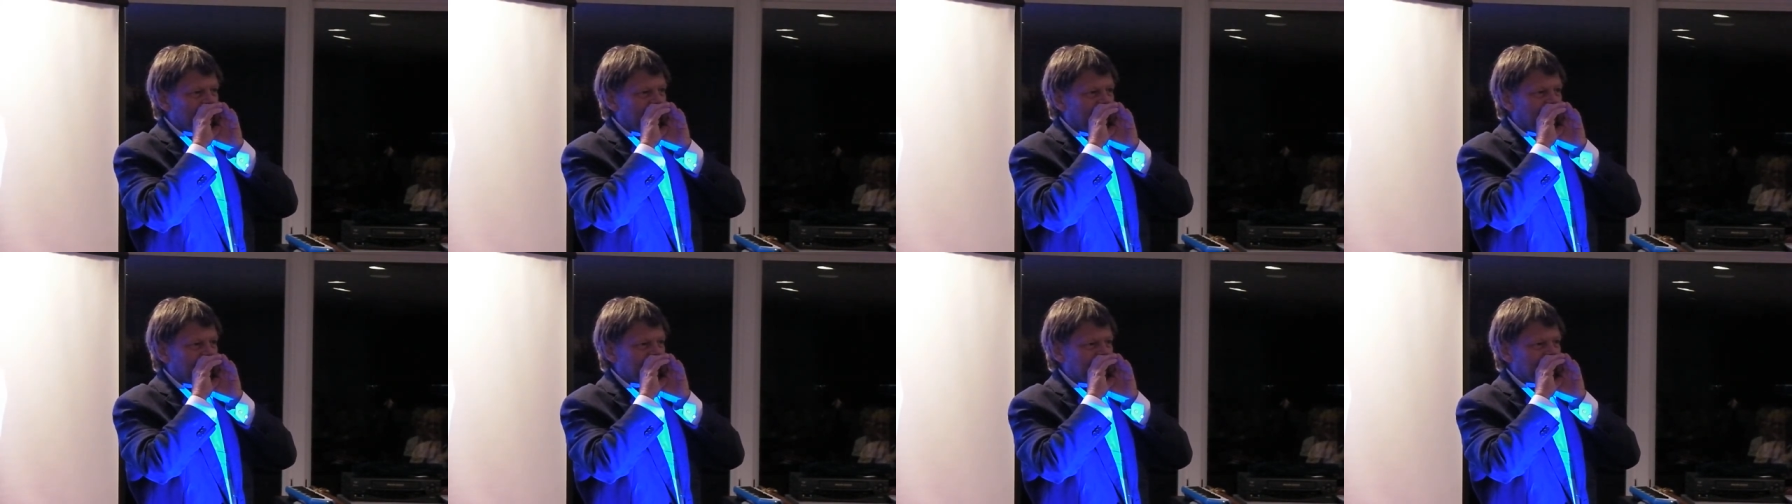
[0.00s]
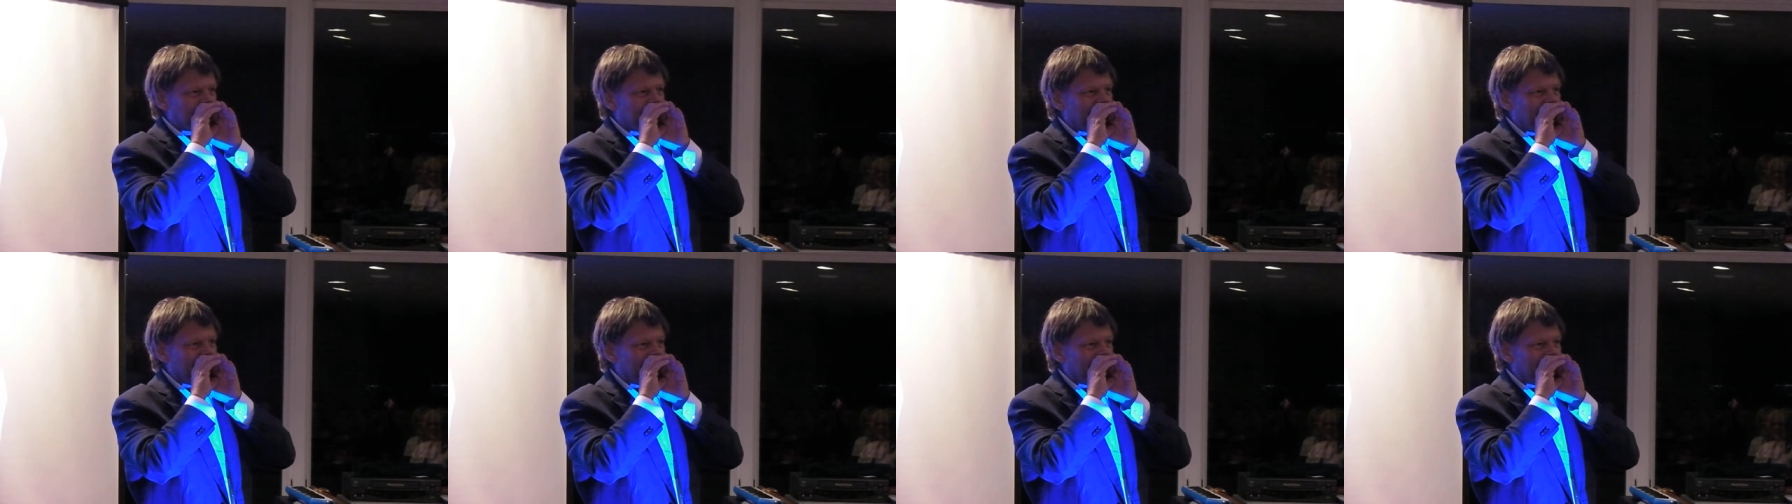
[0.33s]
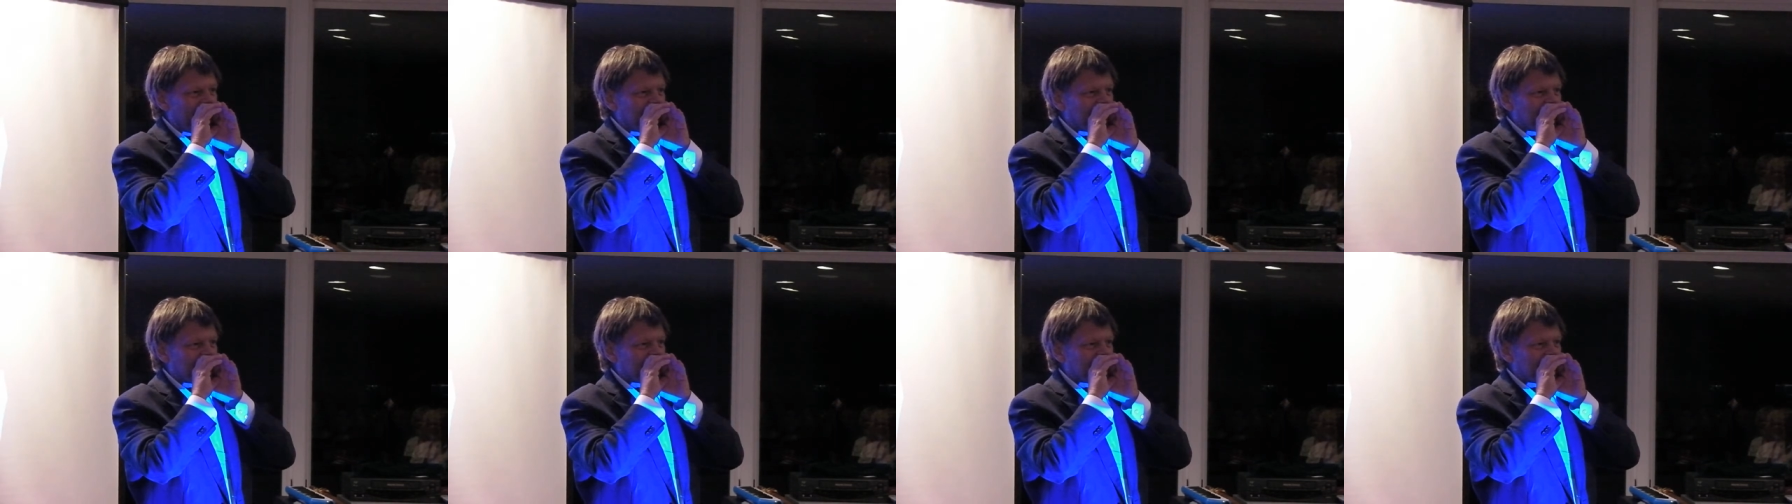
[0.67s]
and get
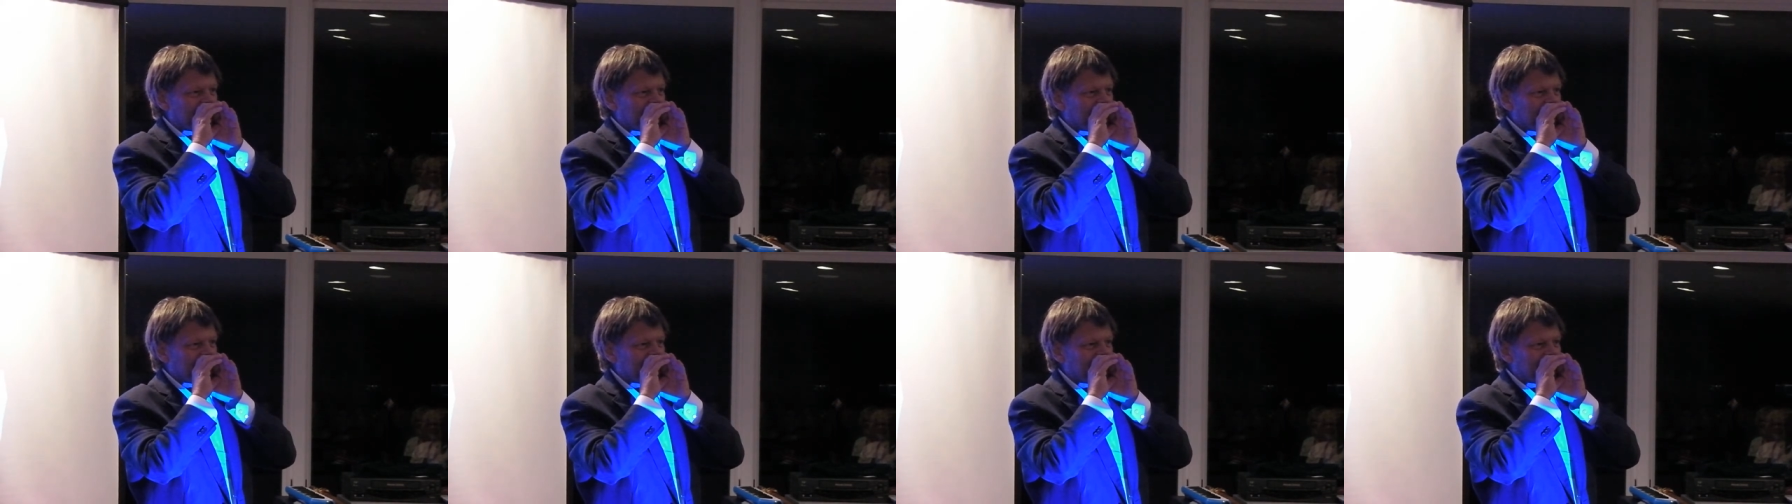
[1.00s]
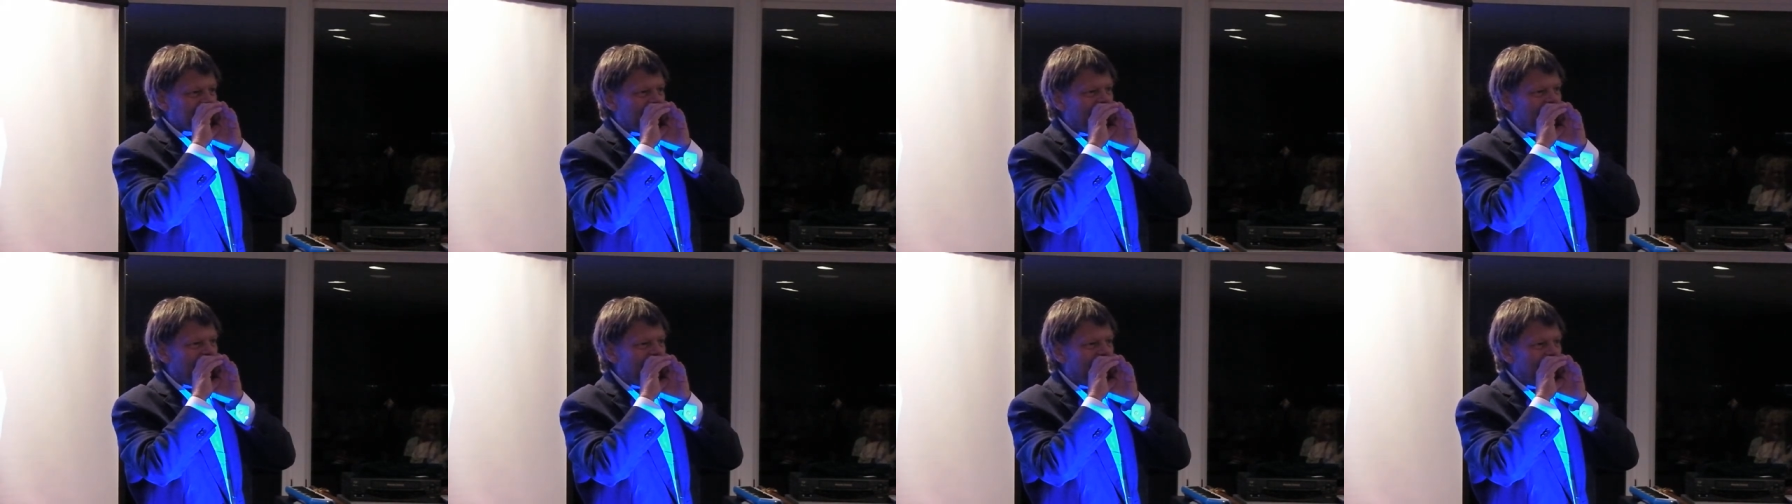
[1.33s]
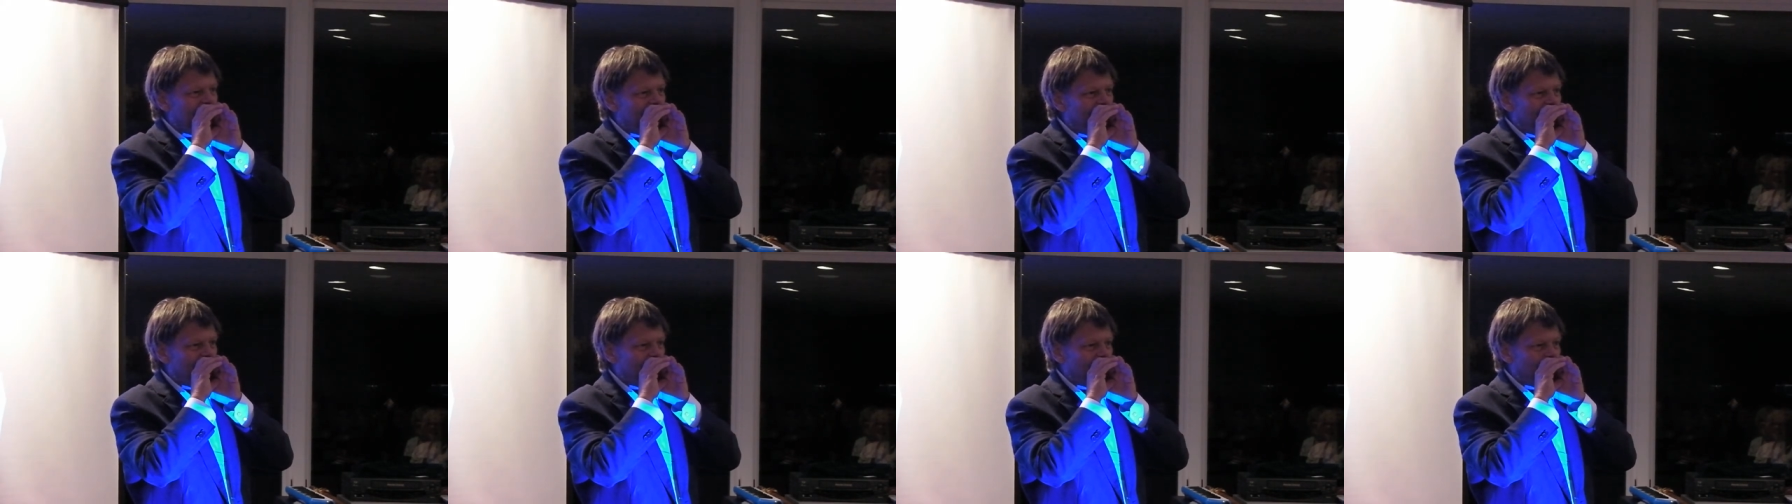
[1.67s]
it
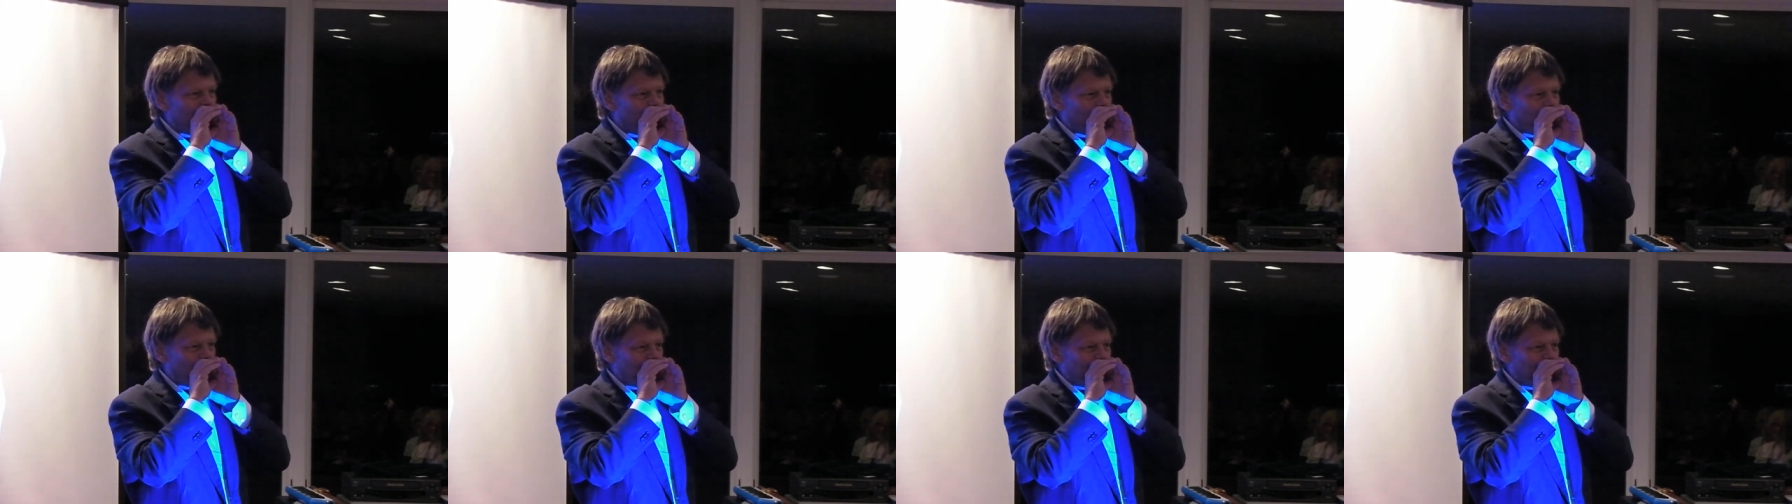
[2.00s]
now."